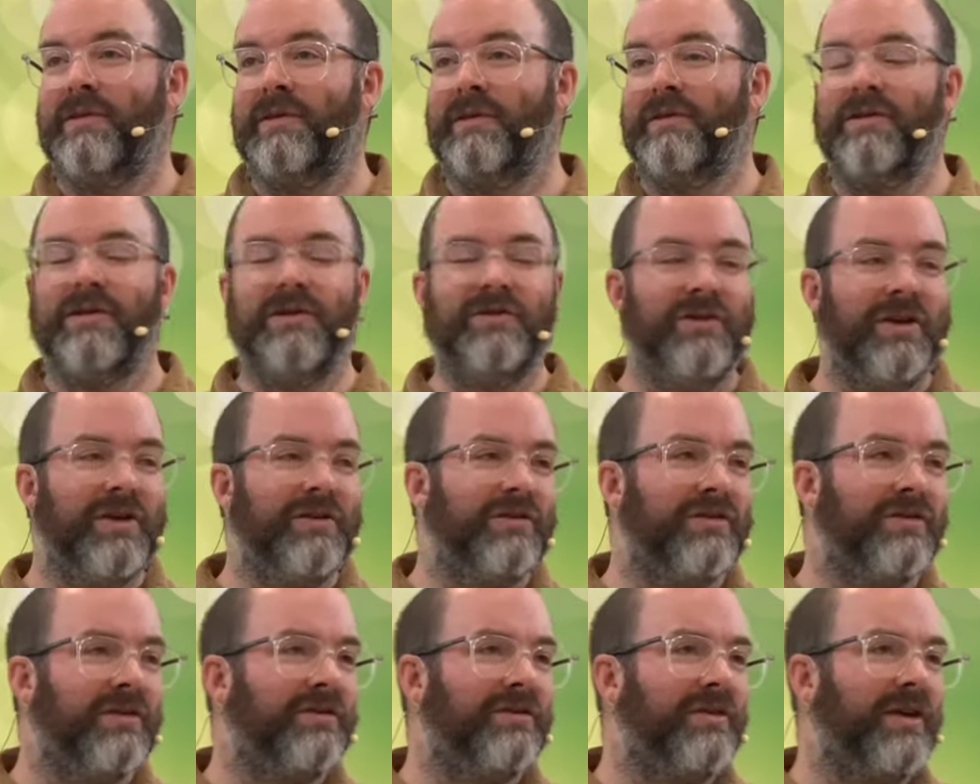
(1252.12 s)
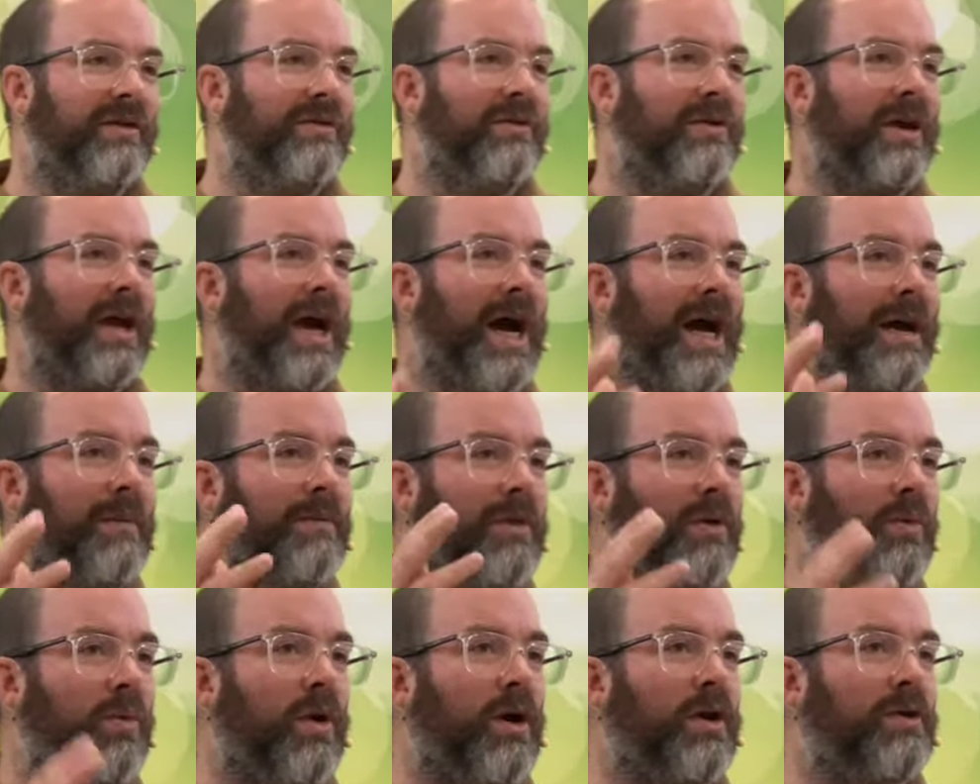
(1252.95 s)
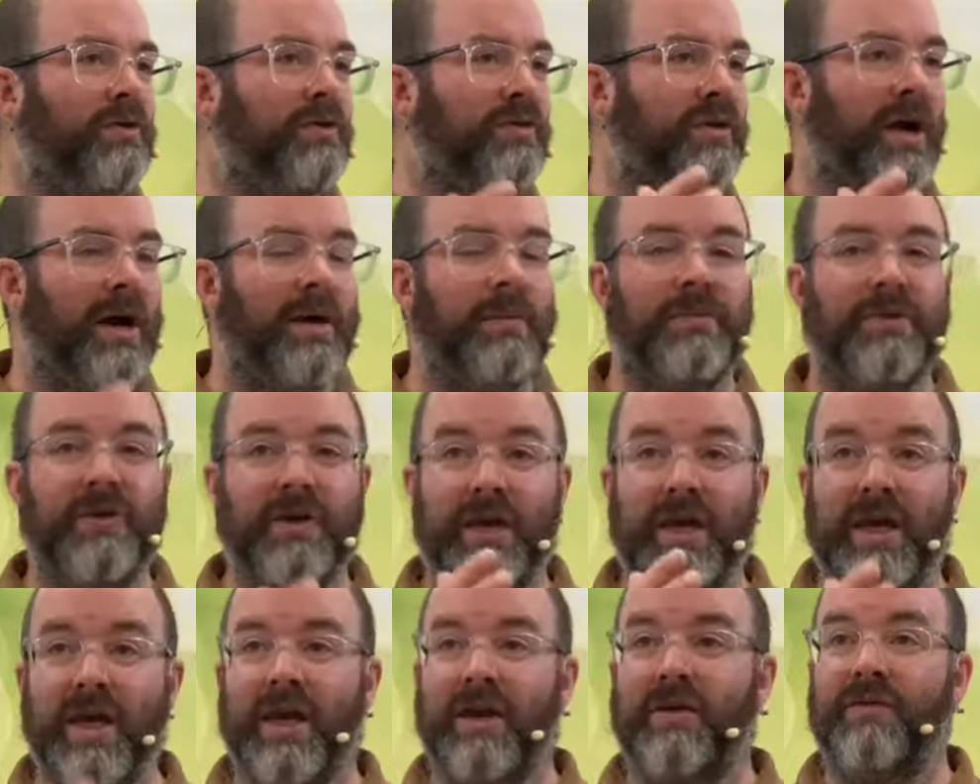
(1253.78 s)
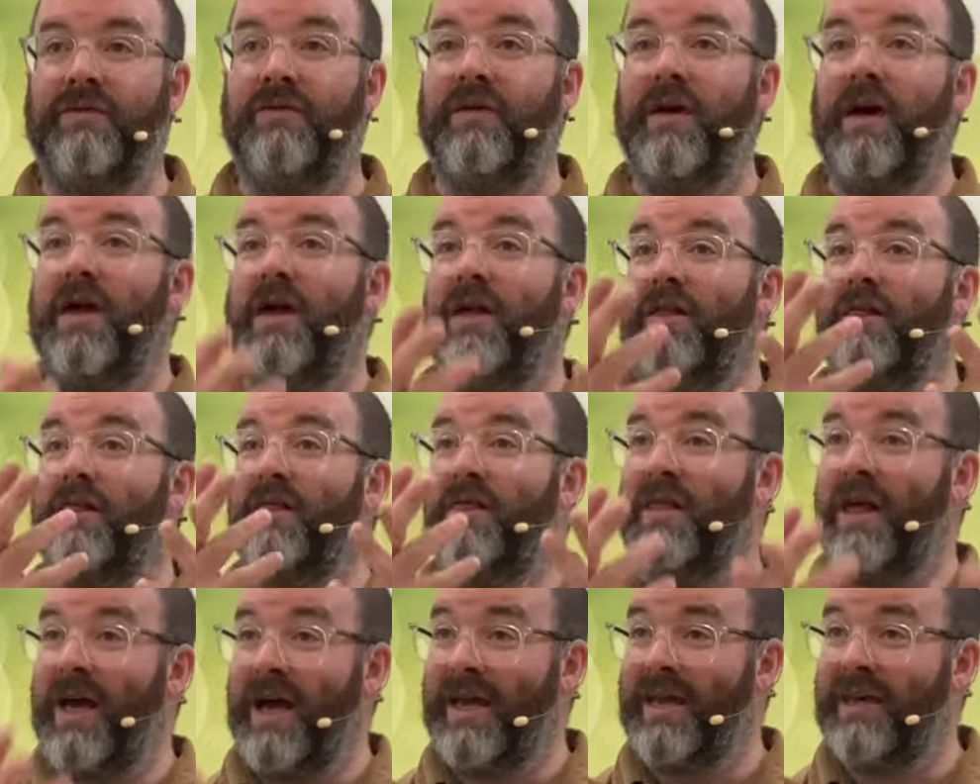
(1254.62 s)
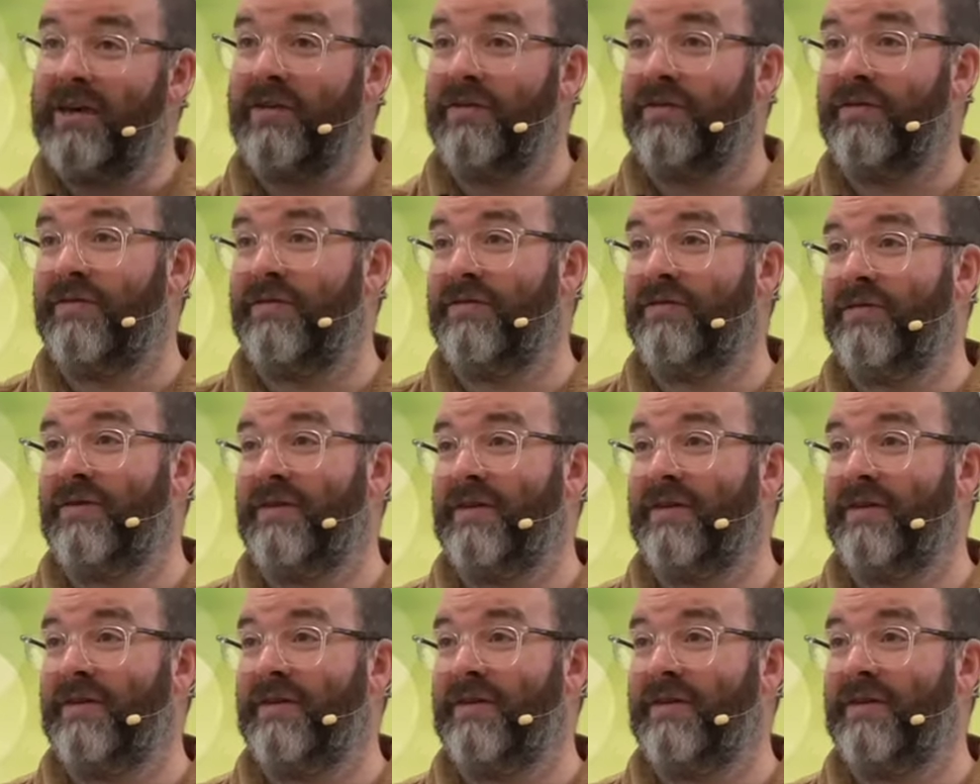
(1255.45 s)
See, Jesus is saying, Look, I'm the one who's come to give life